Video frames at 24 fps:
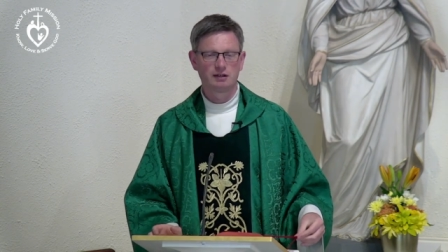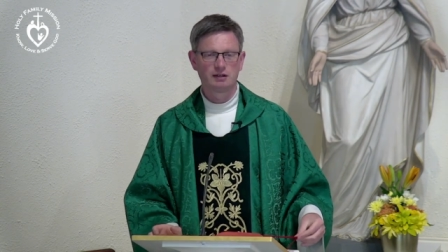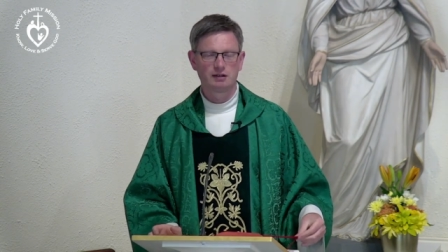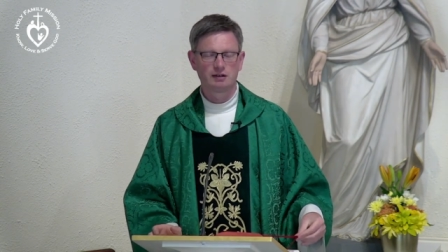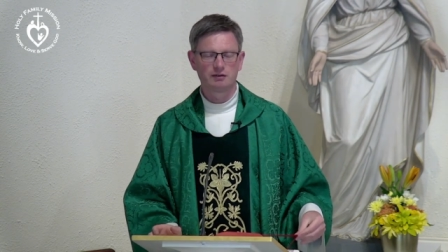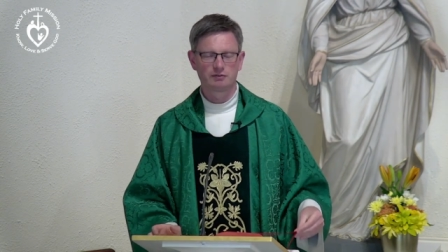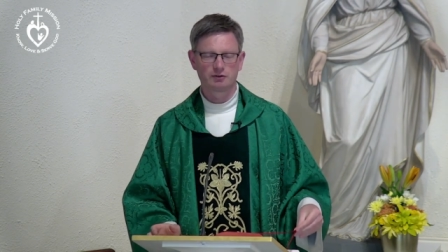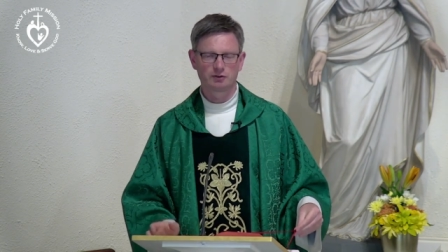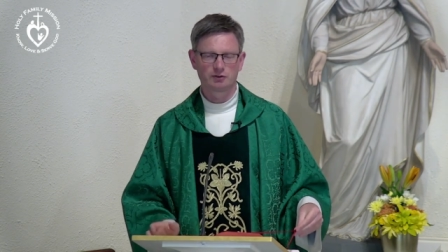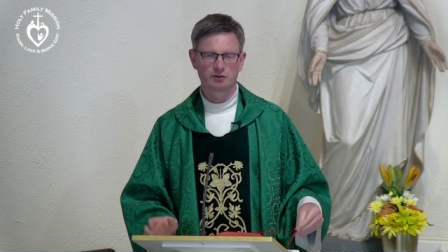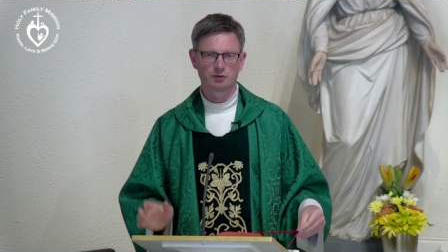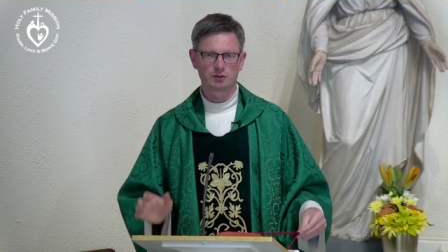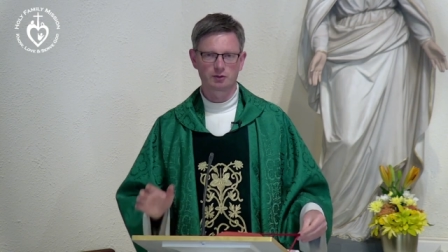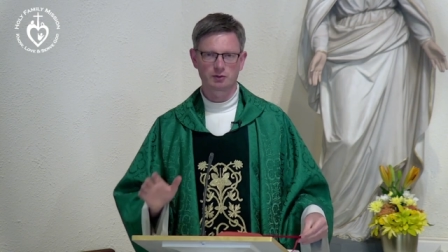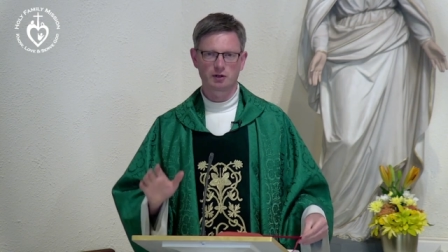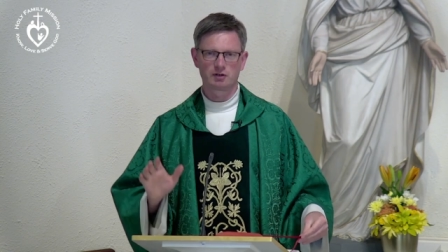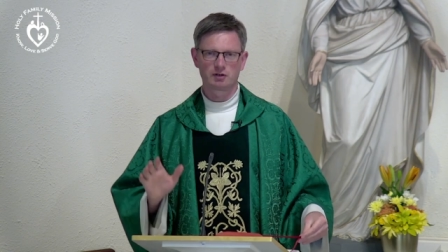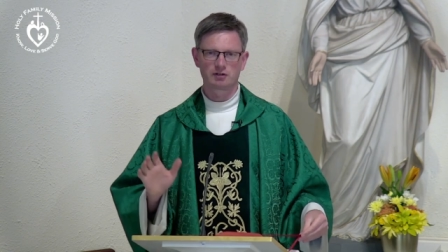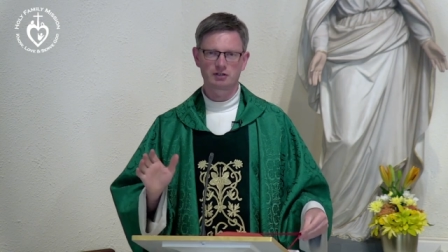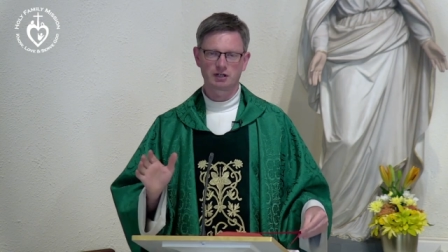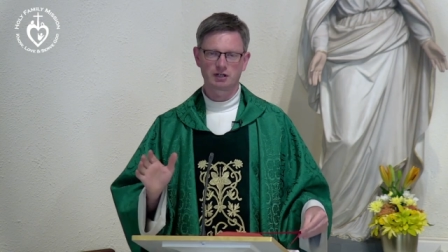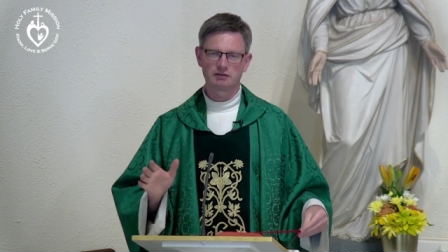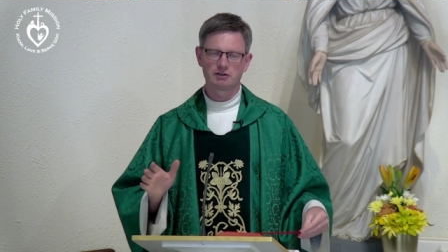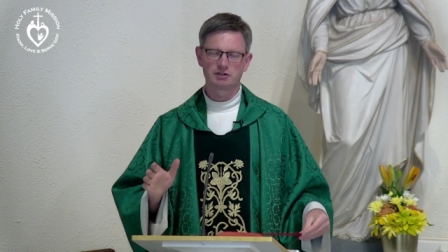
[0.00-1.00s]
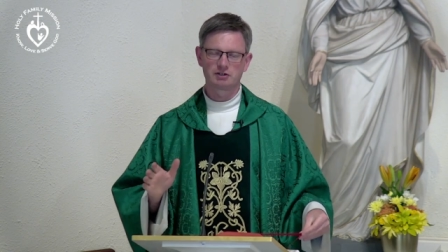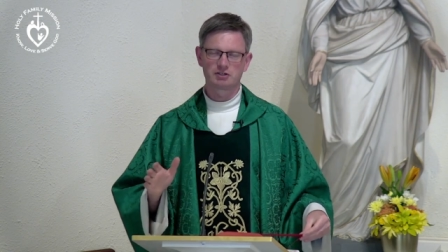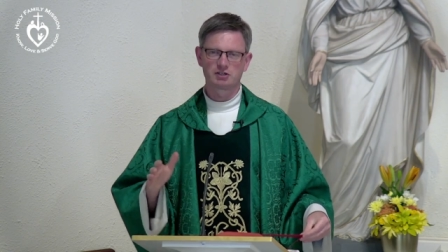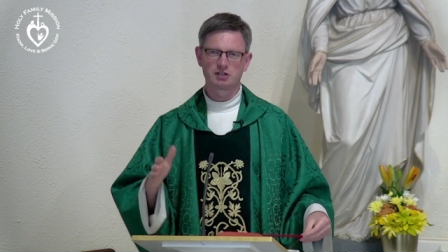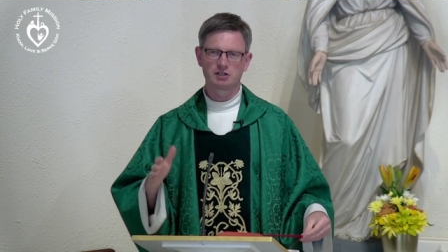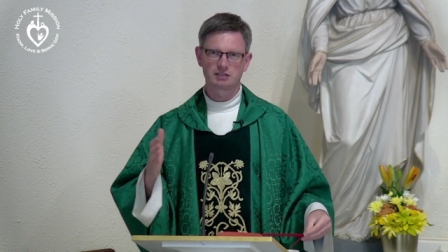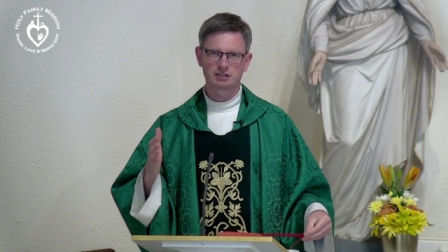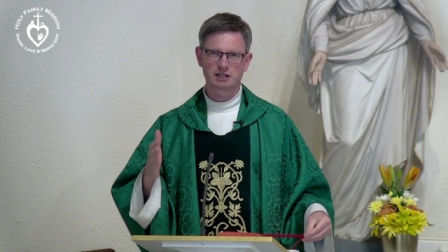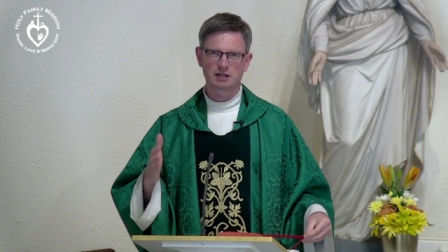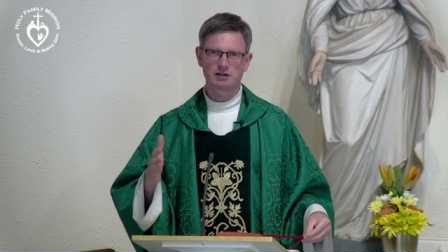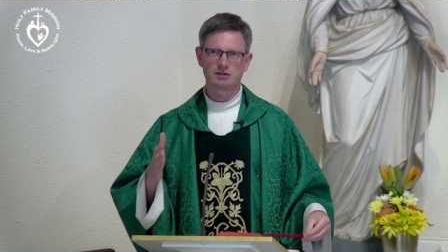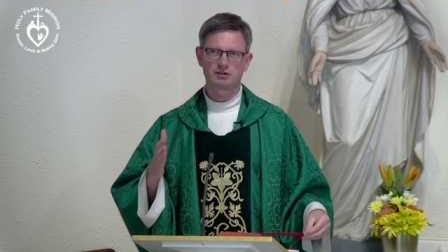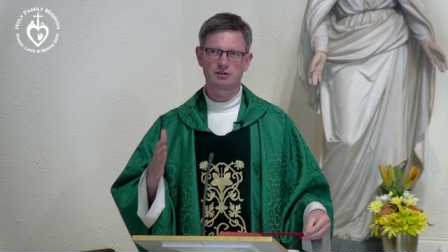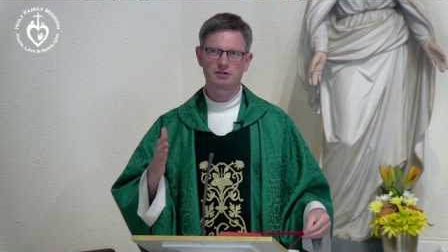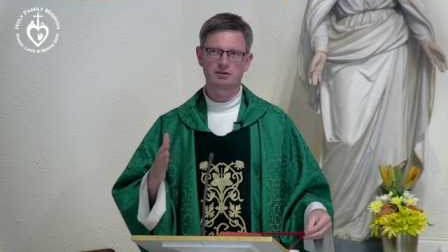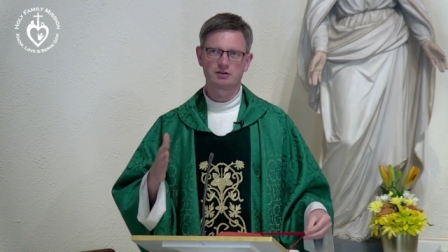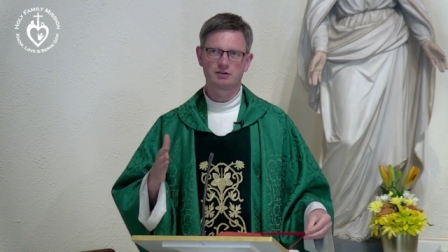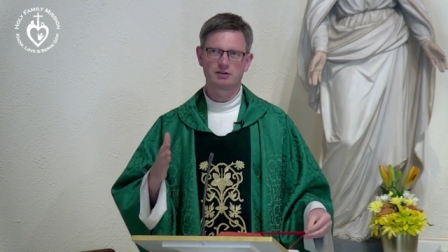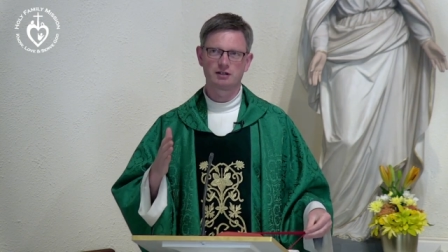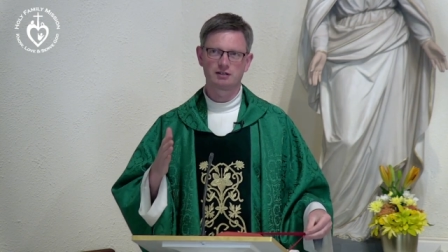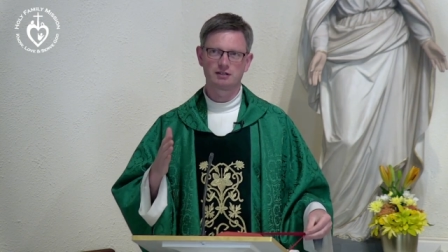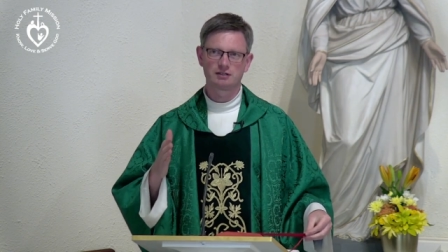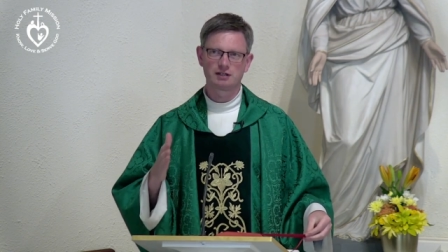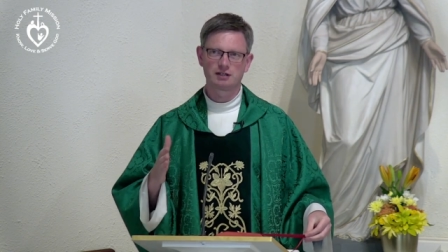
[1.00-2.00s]
For those who aren't Irish, it scared her
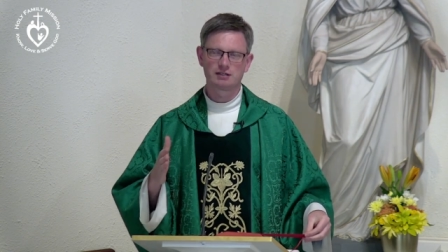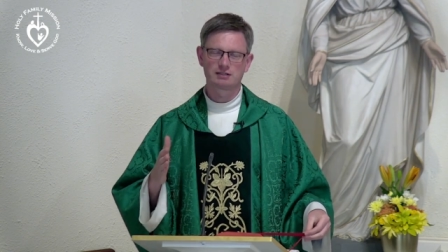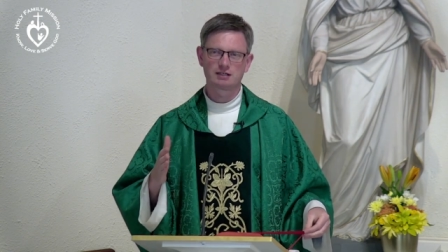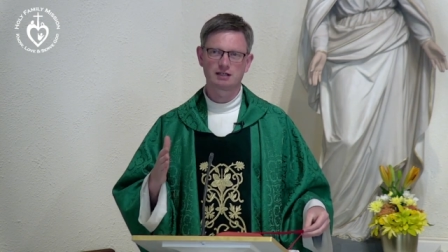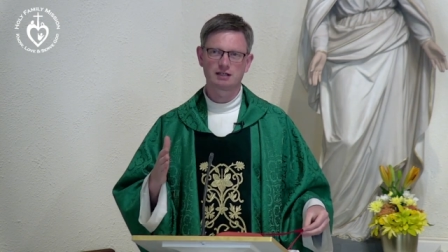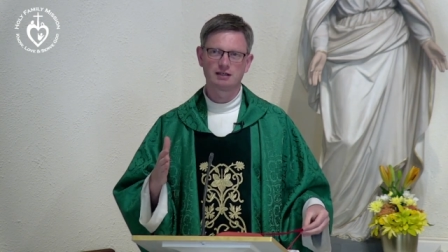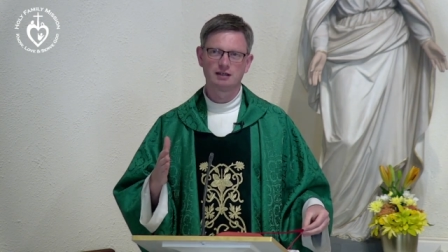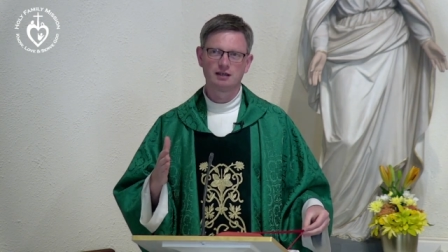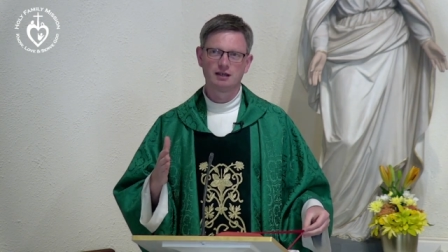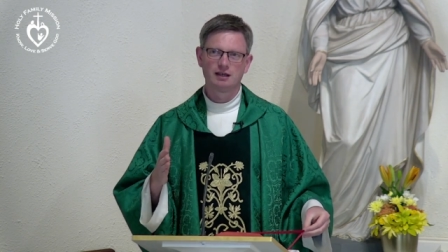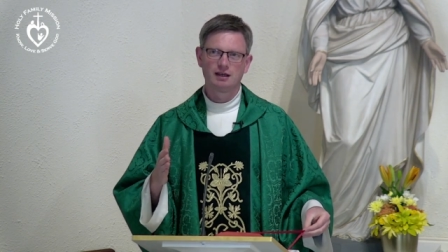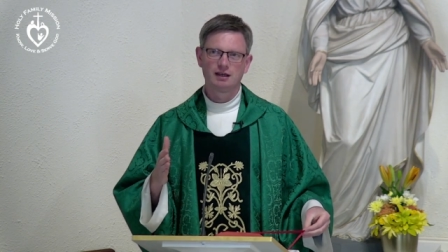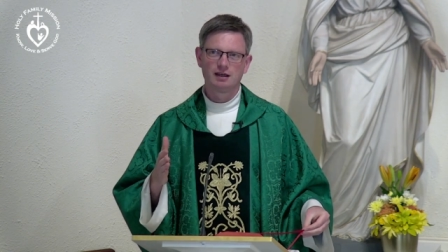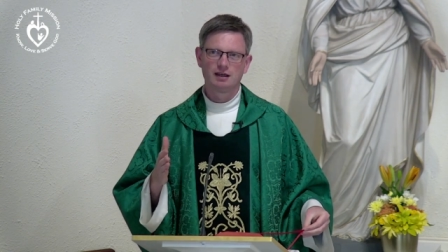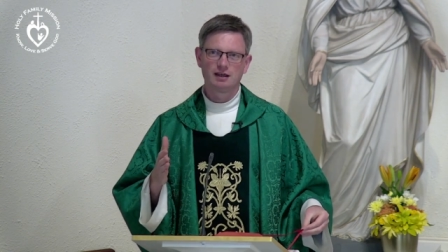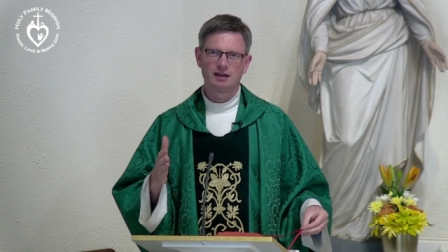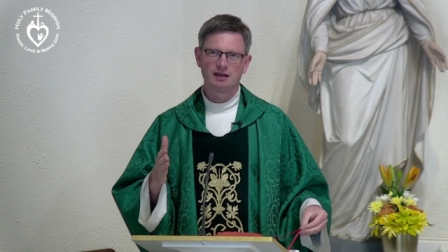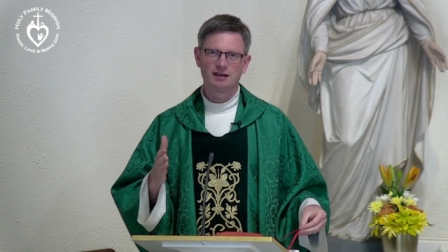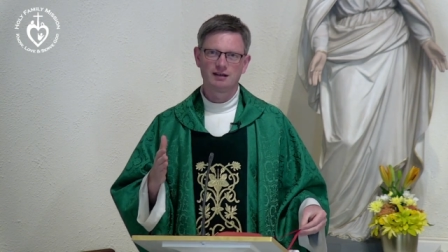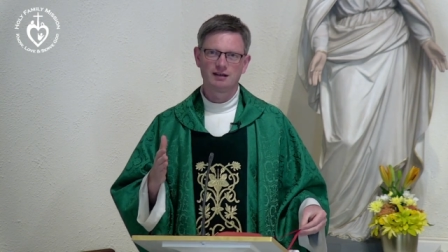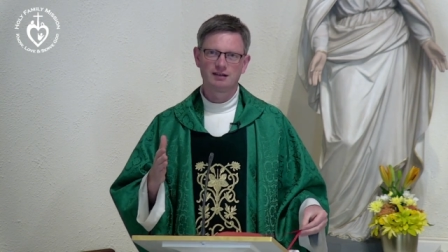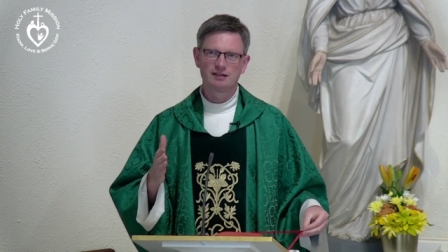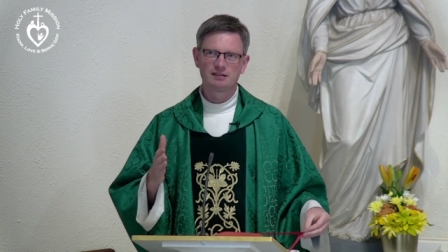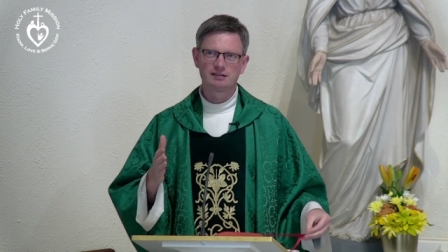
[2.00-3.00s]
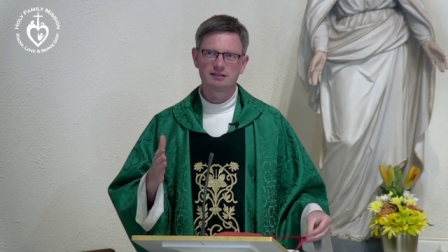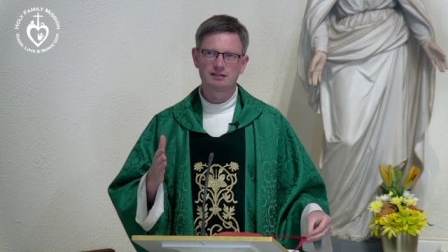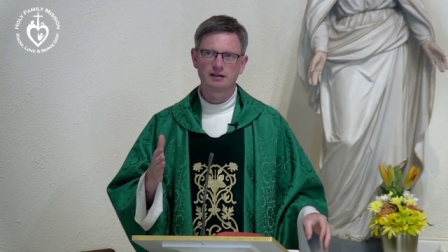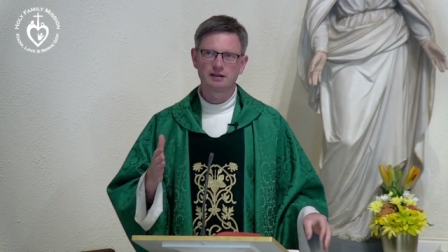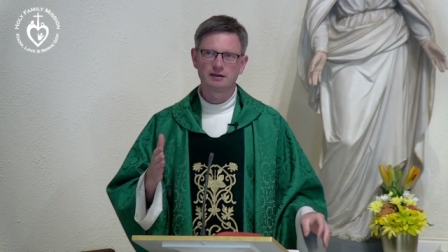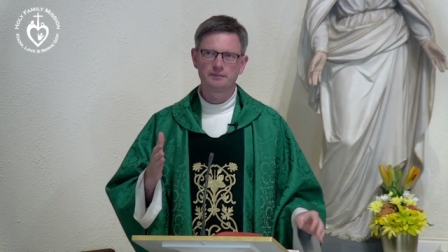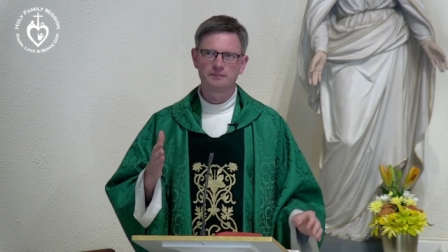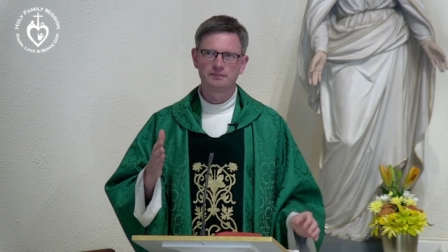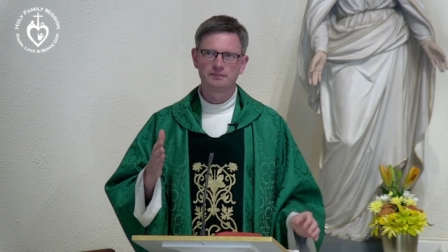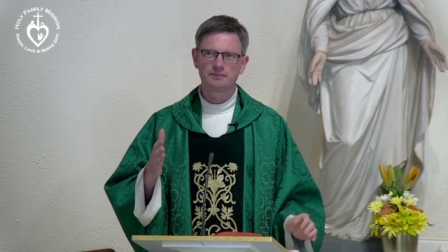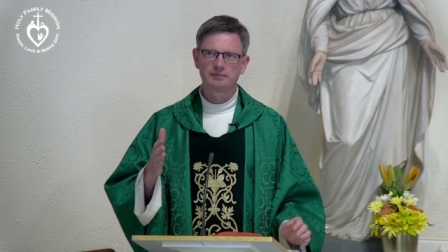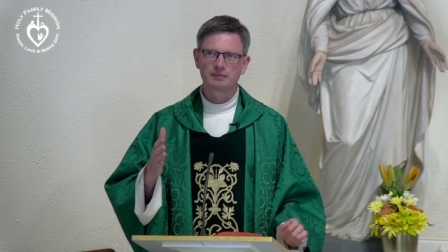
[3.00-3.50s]
intensely. And um,